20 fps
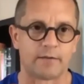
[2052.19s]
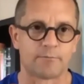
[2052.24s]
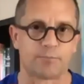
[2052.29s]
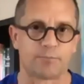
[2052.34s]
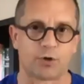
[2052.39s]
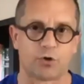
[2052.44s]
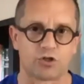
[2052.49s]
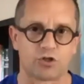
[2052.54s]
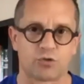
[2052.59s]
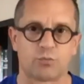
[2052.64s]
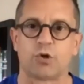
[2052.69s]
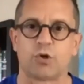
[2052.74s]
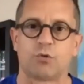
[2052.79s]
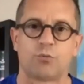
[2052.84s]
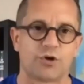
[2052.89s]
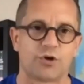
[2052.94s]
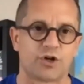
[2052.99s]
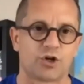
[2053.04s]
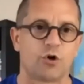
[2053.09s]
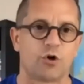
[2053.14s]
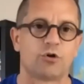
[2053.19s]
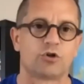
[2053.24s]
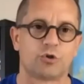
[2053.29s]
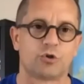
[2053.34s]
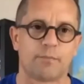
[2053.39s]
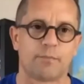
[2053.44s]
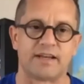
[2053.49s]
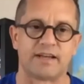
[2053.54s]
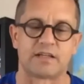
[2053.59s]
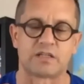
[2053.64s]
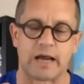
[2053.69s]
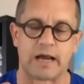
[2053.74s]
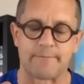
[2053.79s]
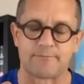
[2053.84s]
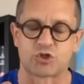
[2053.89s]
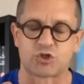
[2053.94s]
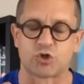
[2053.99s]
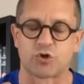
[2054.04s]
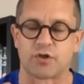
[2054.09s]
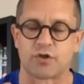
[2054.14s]
because we don't want to go too many times
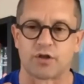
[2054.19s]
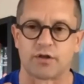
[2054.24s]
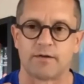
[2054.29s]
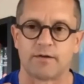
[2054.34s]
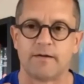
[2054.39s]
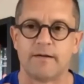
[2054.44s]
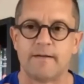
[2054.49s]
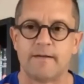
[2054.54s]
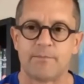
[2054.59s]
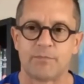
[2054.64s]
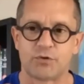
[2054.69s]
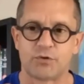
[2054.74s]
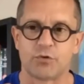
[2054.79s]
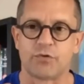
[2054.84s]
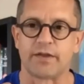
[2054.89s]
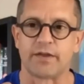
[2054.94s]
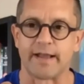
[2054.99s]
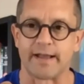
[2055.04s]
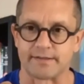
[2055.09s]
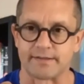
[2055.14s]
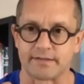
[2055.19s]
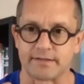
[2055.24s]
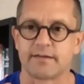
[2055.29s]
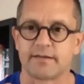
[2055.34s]
to the guest.